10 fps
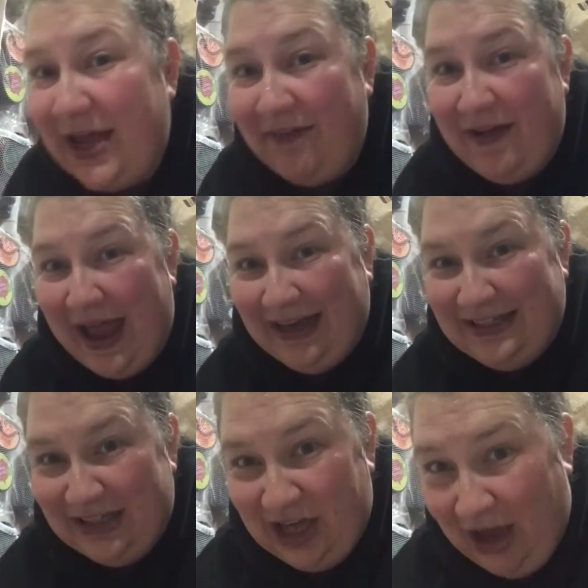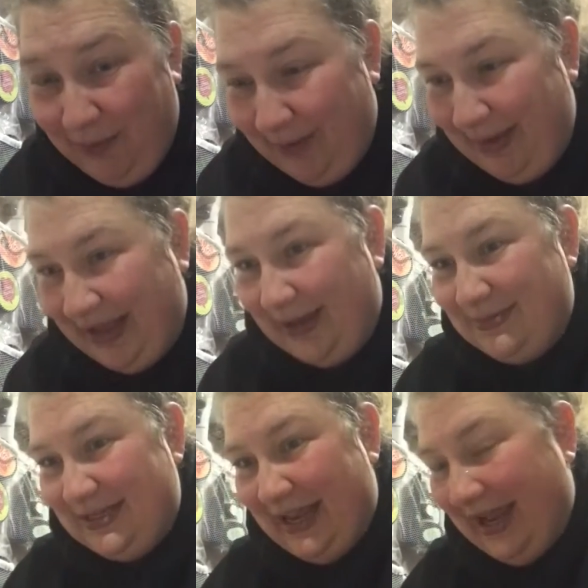off. I did not wear makeup
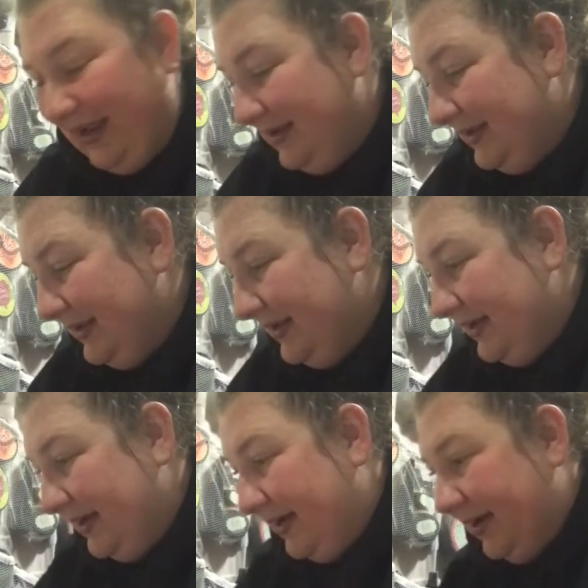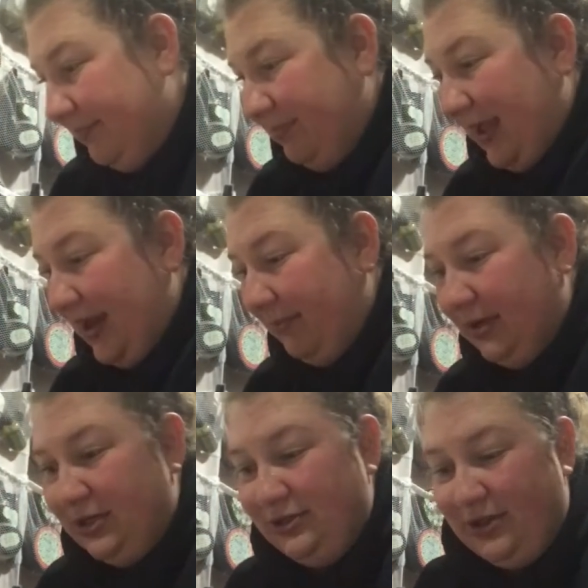today. And I'm
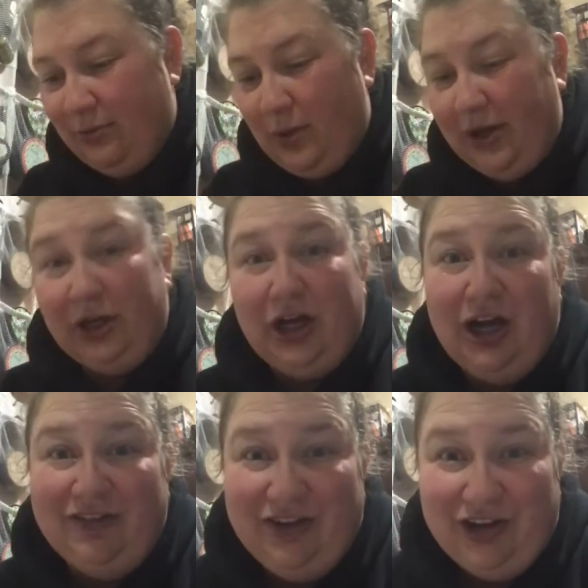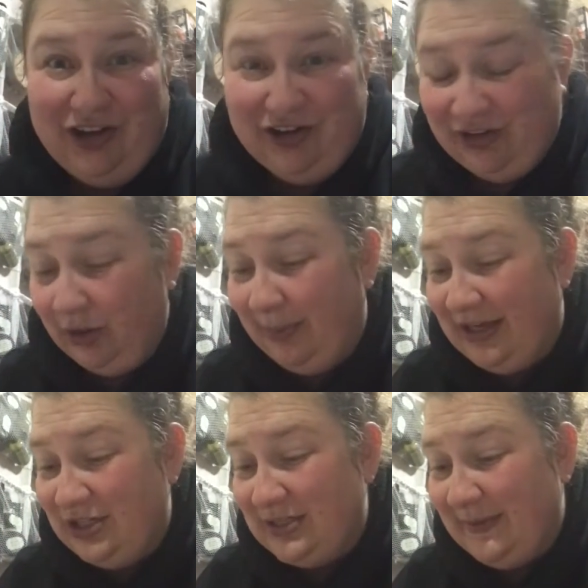going to do the water off and on a little
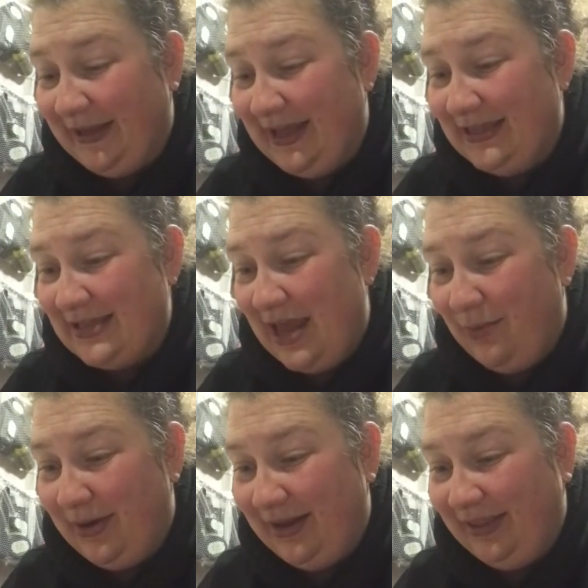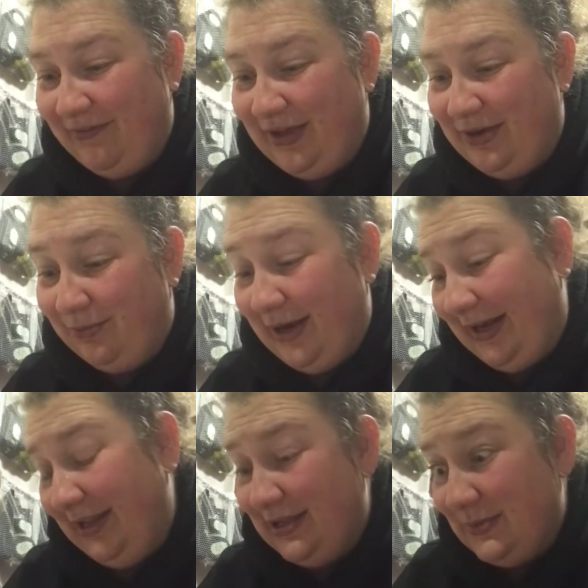bit just because I don't want to leave it
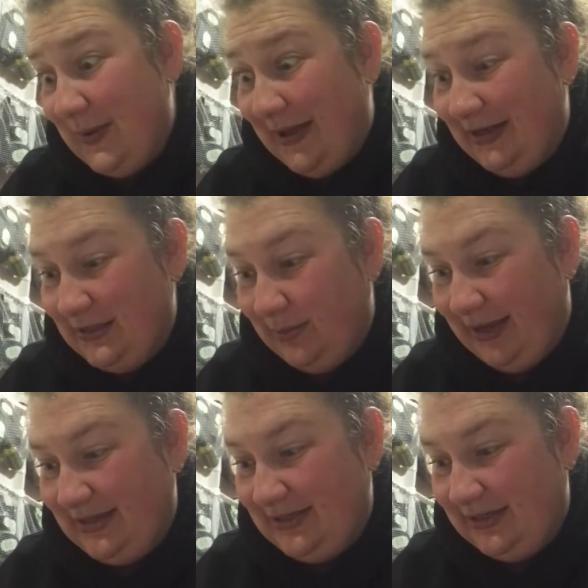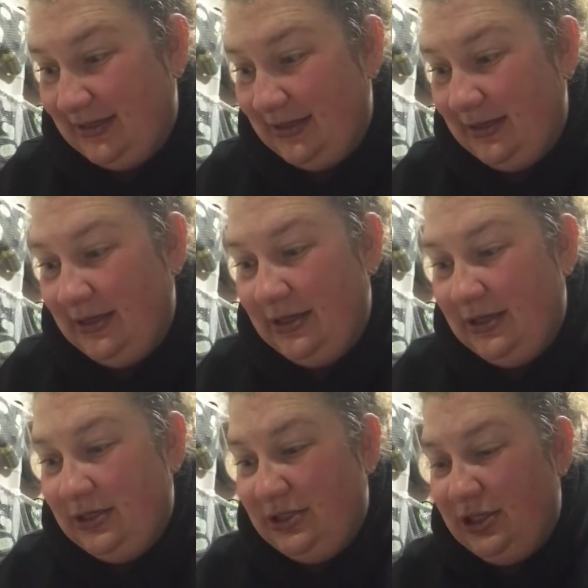running because one, it's a waste, and
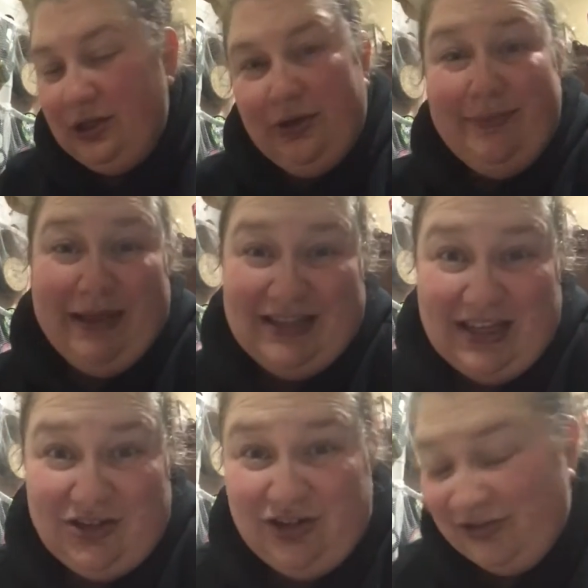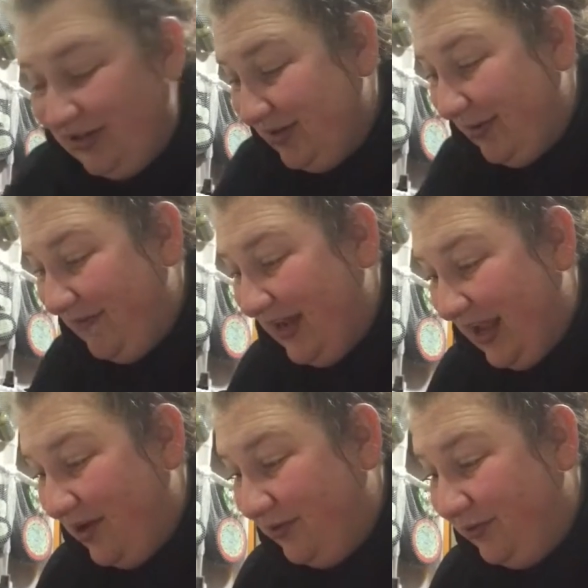two, it makes extra noise on my
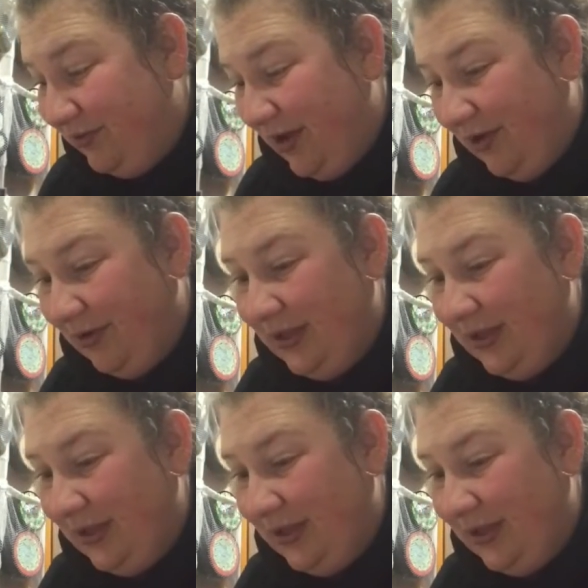videos. So,